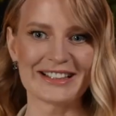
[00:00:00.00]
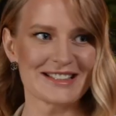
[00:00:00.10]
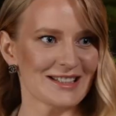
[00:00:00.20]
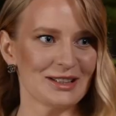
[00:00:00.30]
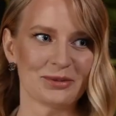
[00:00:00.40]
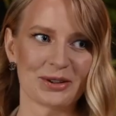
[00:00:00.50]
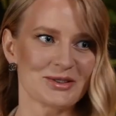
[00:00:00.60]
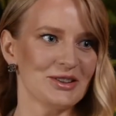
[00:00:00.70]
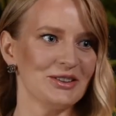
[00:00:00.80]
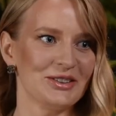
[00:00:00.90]
I can say
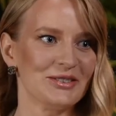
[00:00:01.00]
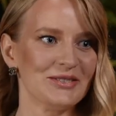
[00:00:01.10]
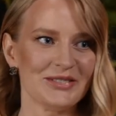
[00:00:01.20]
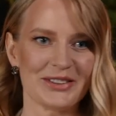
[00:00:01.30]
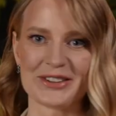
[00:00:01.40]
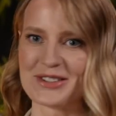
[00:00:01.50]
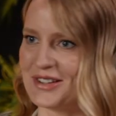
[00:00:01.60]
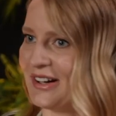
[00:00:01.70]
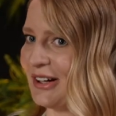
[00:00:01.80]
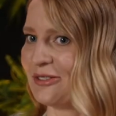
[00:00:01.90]
about you,
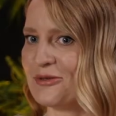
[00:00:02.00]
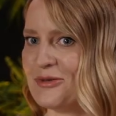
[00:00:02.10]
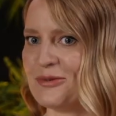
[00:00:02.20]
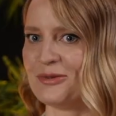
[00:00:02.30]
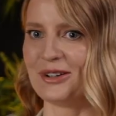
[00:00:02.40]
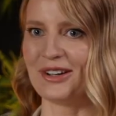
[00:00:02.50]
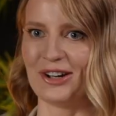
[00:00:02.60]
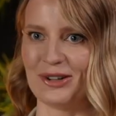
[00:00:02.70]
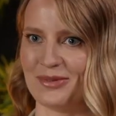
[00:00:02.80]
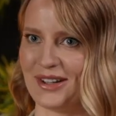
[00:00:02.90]
because I remember
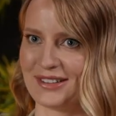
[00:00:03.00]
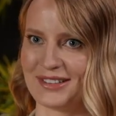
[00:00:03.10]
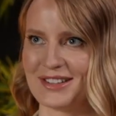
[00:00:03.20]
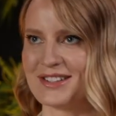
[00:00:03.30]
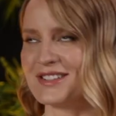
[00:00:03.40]
I met